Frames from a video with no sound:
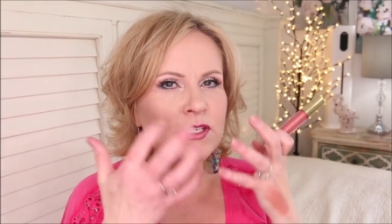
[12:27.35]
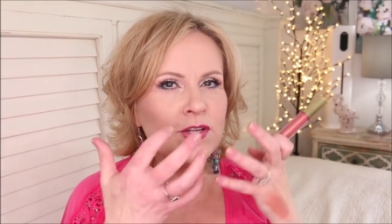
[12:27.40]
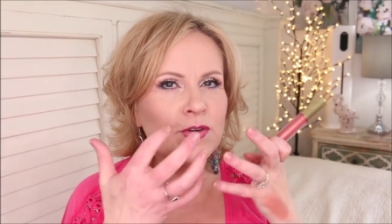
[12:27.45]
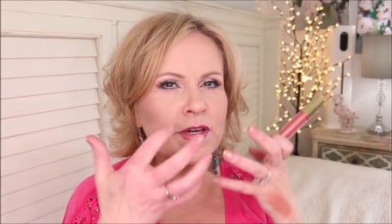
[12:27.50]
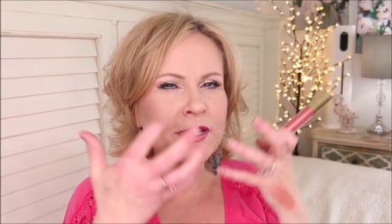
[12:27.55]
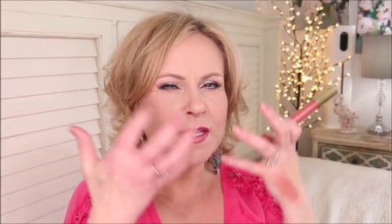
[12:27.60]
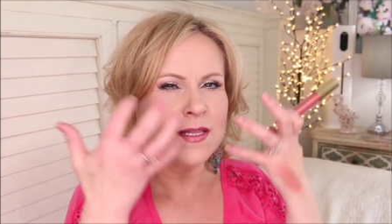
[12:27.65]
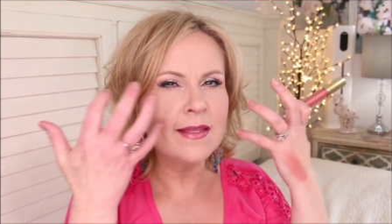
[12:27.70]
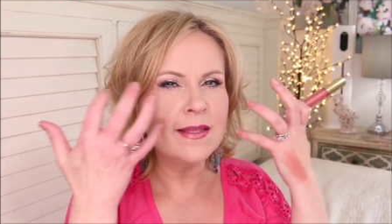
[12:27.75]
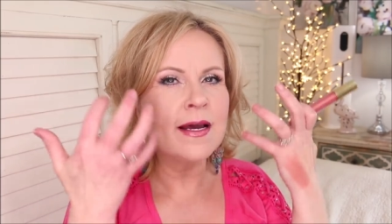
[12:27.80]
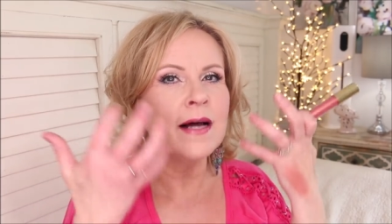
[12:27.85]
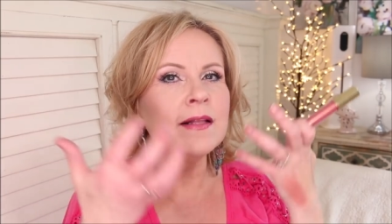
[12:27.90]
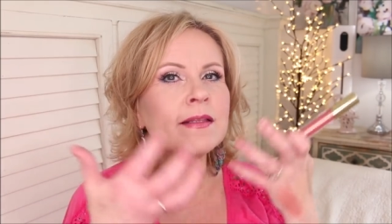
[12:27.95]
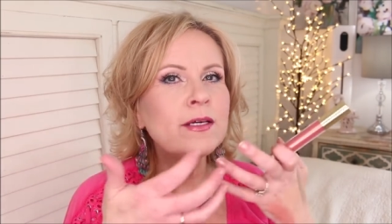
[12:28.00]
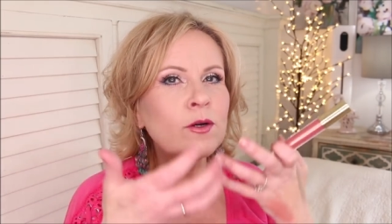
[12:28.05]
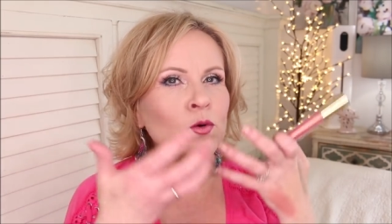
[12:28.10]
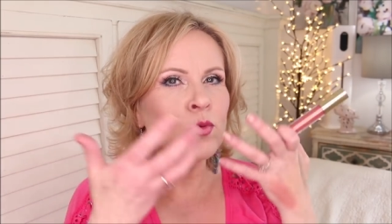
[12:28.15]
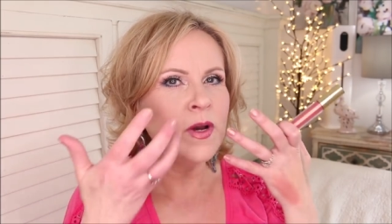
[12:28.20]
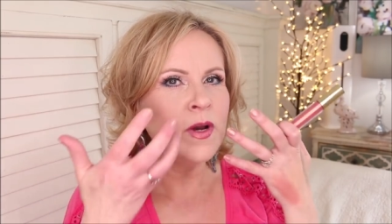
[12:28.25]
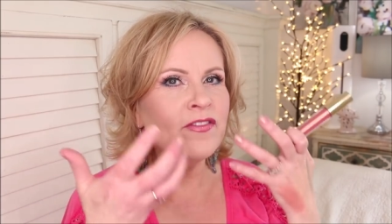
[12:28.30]
you get a
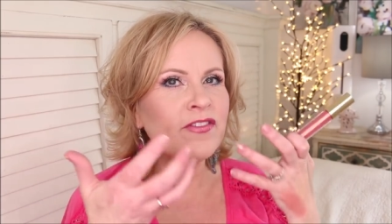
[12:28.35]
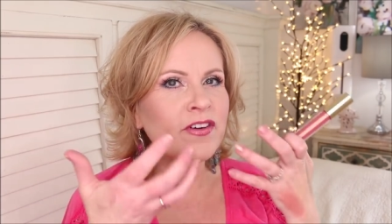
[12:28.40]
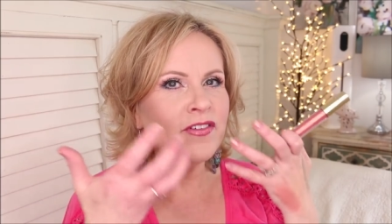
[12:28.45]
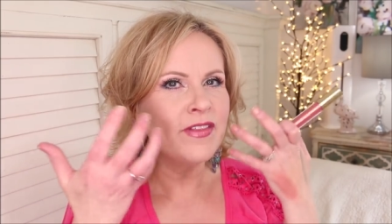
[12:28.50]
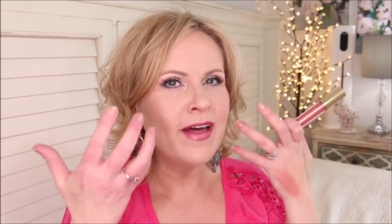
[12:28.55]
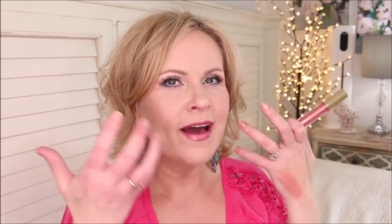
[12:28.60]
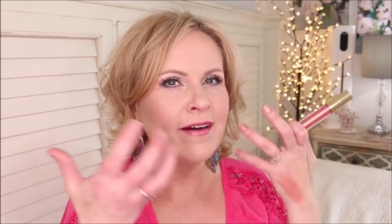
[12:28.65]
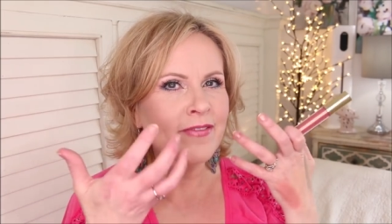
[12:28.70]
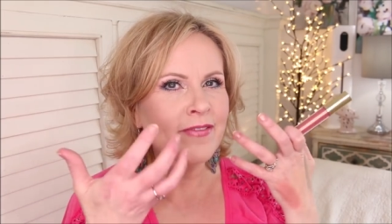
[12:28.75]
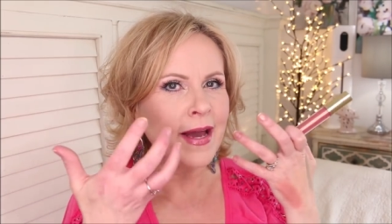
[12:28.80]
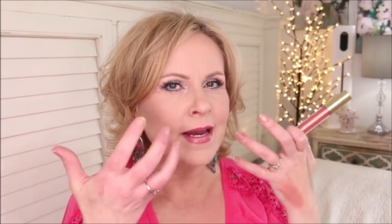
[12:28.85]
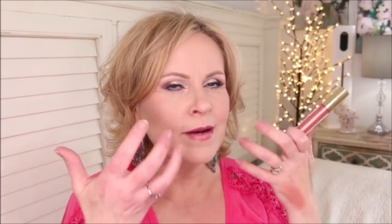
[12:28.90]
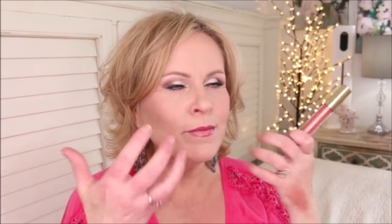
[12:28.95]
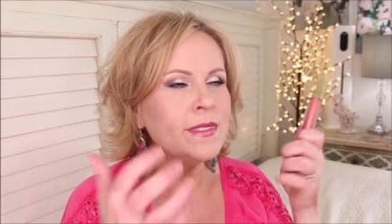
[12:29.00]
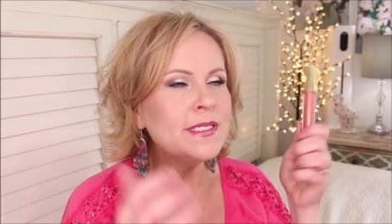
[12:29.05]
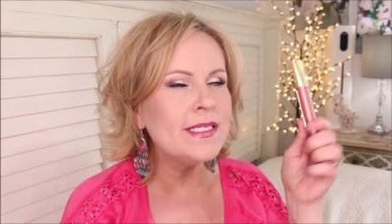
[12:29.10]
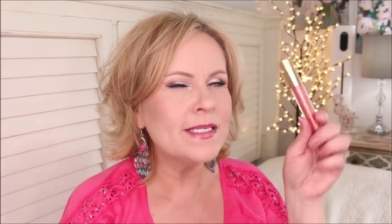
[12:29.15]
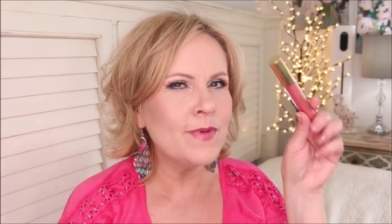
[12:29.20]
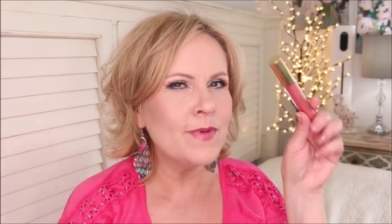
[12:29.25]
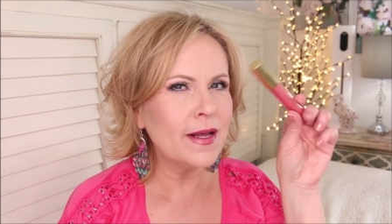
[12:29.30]
little whiff of that
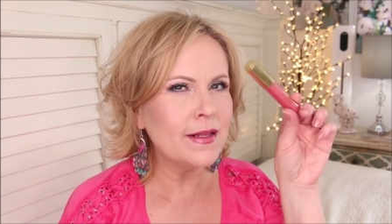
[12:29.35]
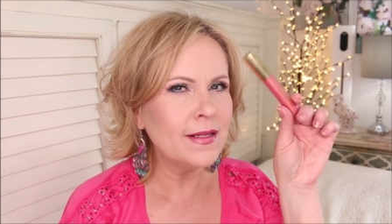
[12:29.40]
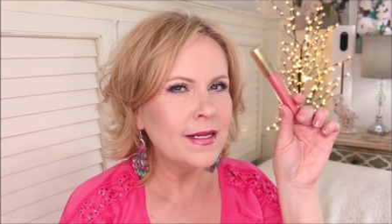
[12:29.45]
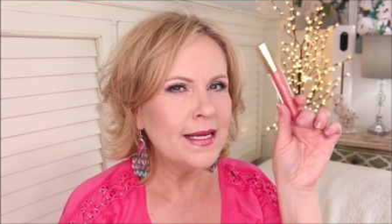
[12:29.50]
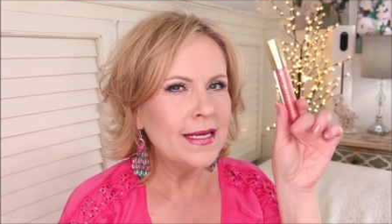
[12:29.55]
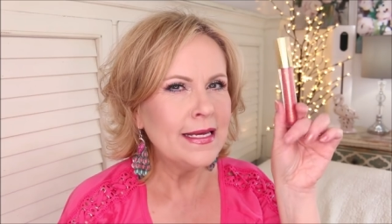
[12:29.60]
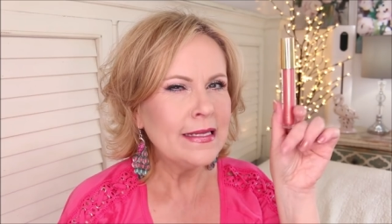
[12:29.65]
vitamin smell?